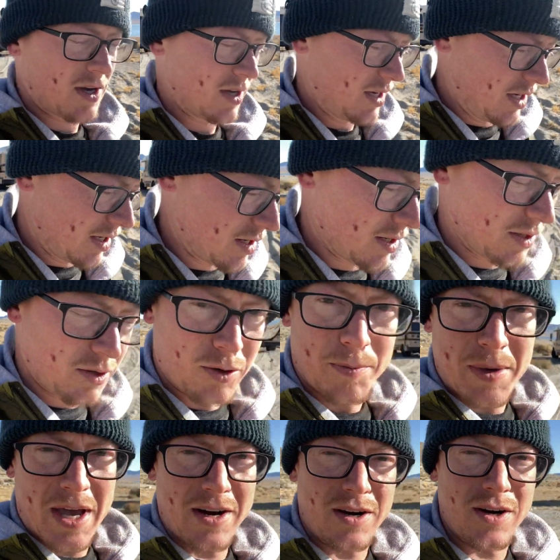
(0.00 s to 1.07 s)
heated a little
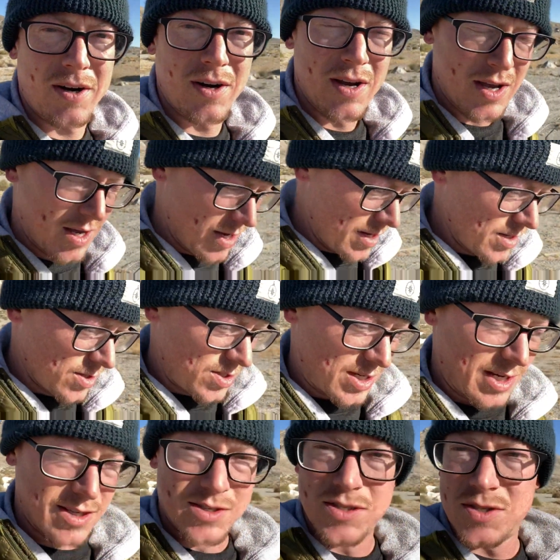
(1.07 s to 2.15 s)
better,
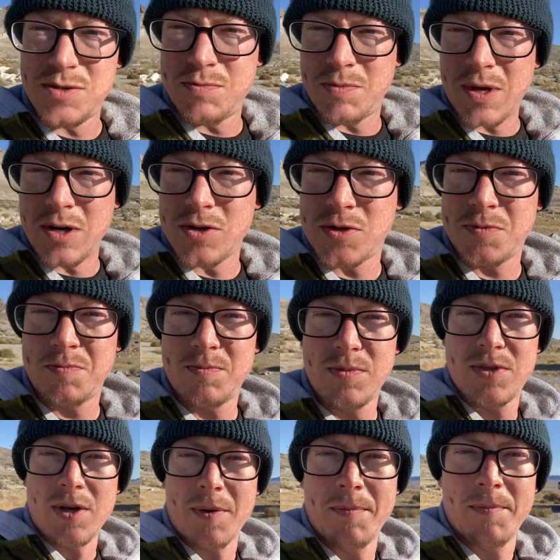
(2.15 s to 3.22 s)
since there's
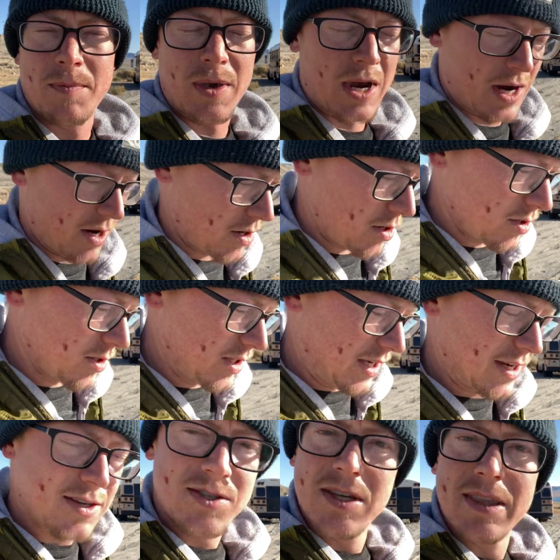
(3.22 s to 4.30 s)
some air
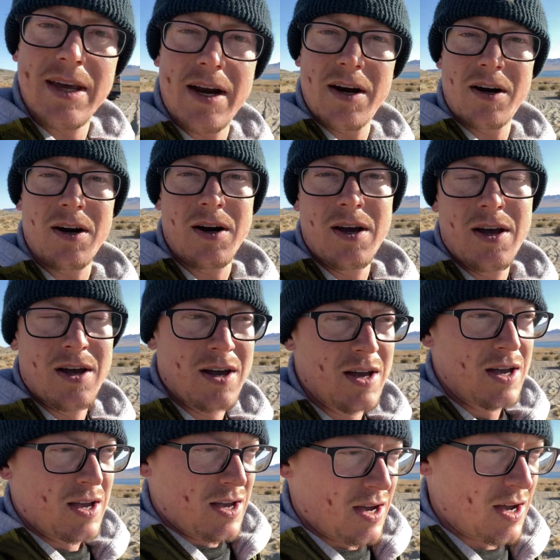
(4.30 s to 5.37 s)
leaks in there.
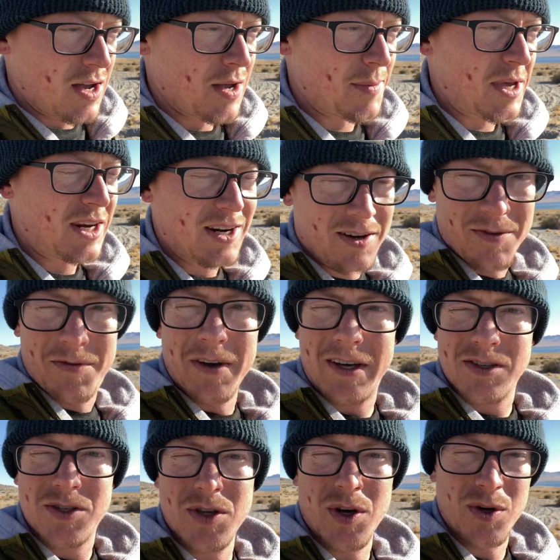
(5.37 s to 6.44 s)
I need to
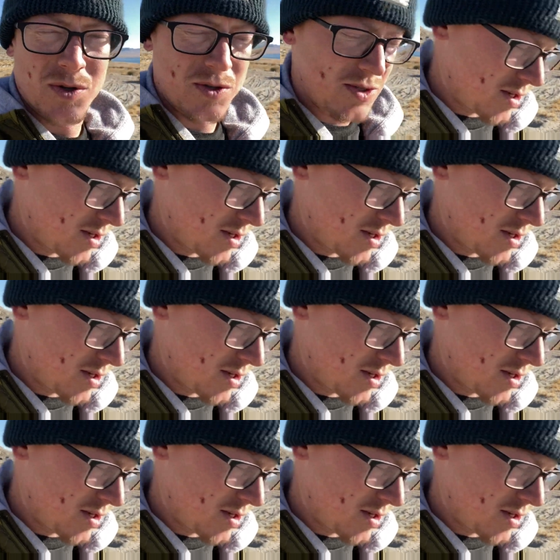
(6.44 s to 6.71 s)
fix those.